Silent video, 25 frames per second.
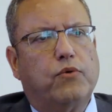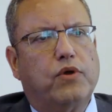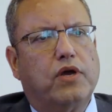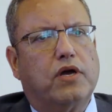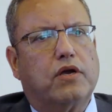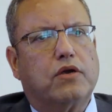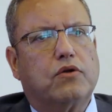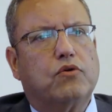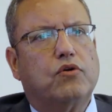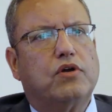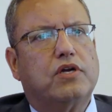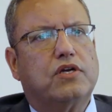We
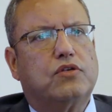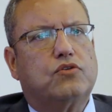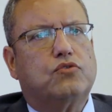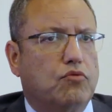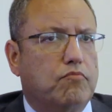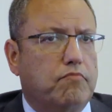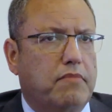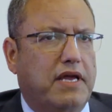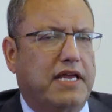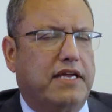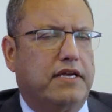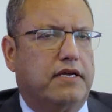are going
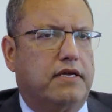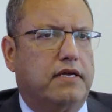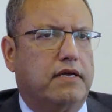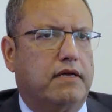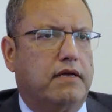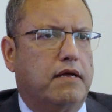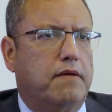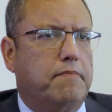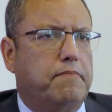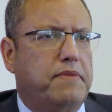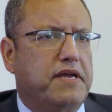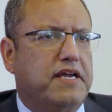to make
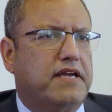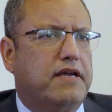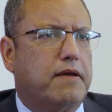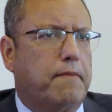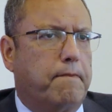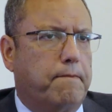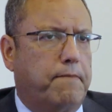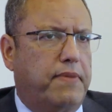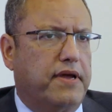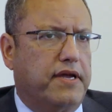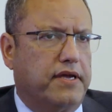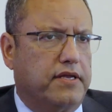a big
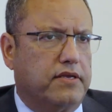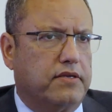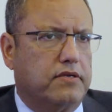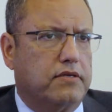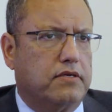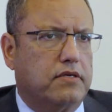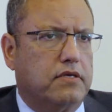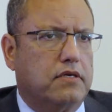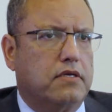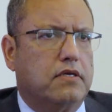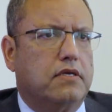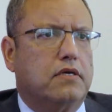campaign
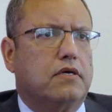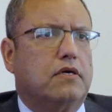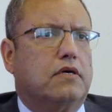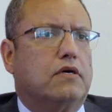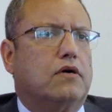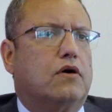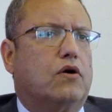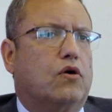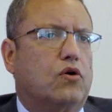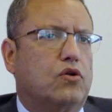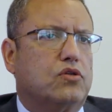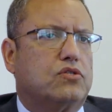
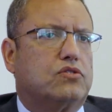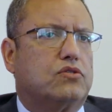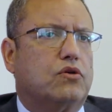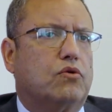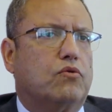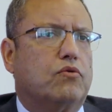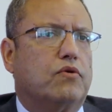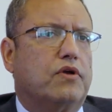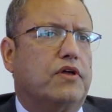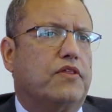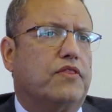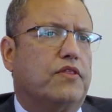
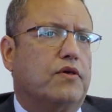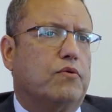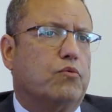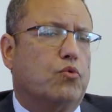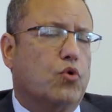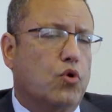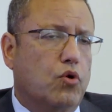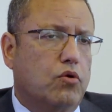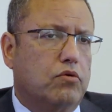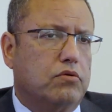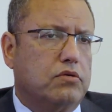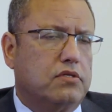also in the
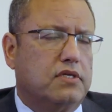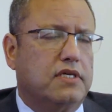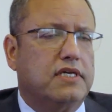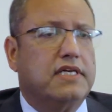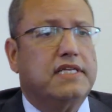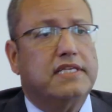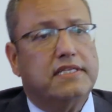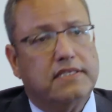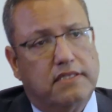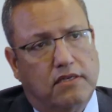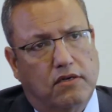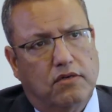world
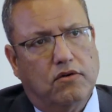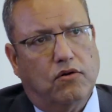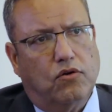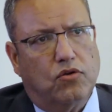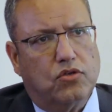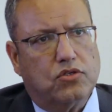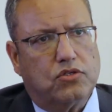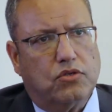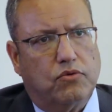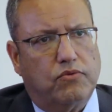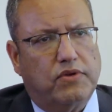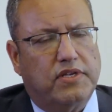and
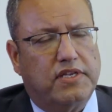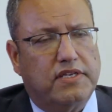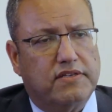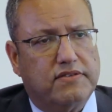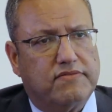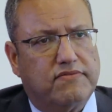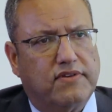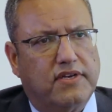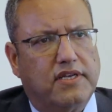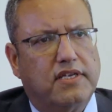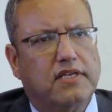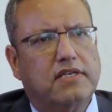also in
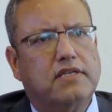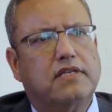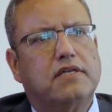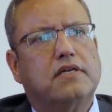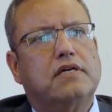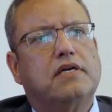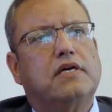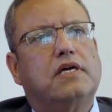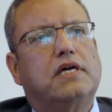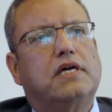Israel